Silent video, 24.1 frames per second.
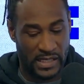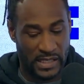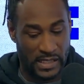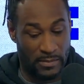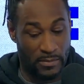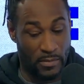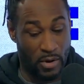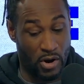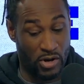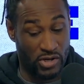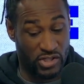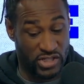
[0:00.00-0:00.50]

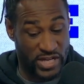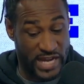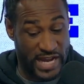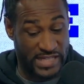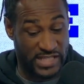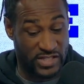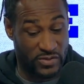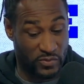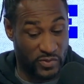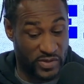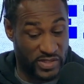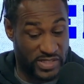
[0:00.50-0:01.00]
Lamar
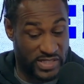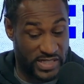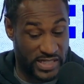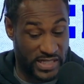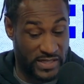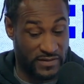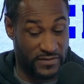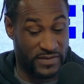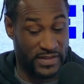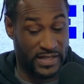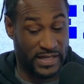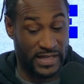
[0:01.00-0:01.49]
Jackson
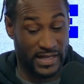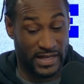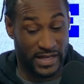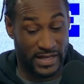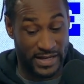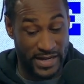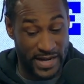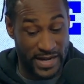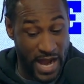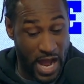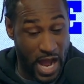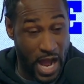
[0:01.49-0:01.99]
received the
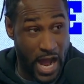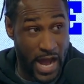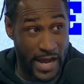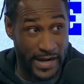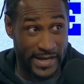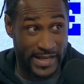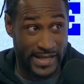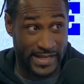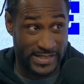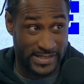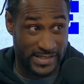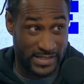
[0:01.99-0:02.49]

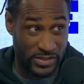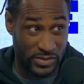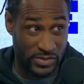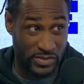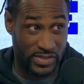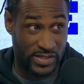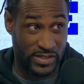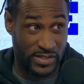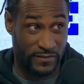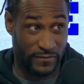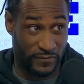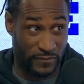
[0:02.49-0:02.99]
non
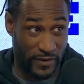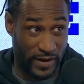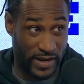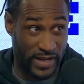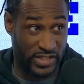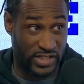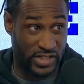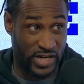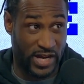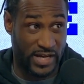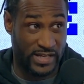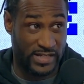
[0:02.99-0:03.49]
exclusive
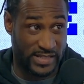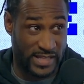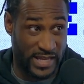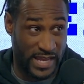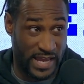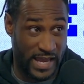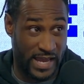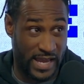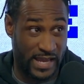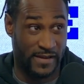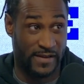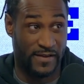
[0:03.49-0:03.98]
franchise
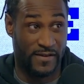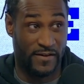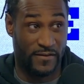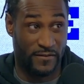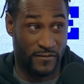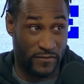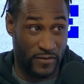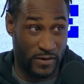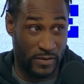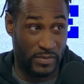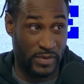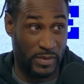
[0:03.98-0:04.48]
tag
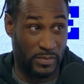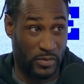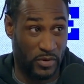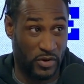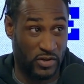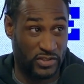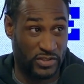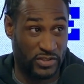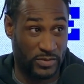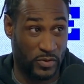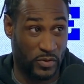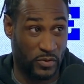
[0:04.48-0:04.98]
from the
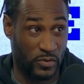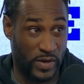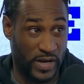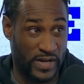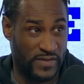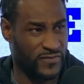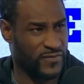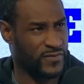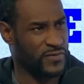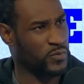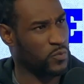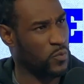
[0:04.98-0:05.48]
Baltimore
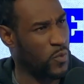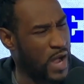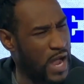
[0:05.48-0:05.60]
Ravens.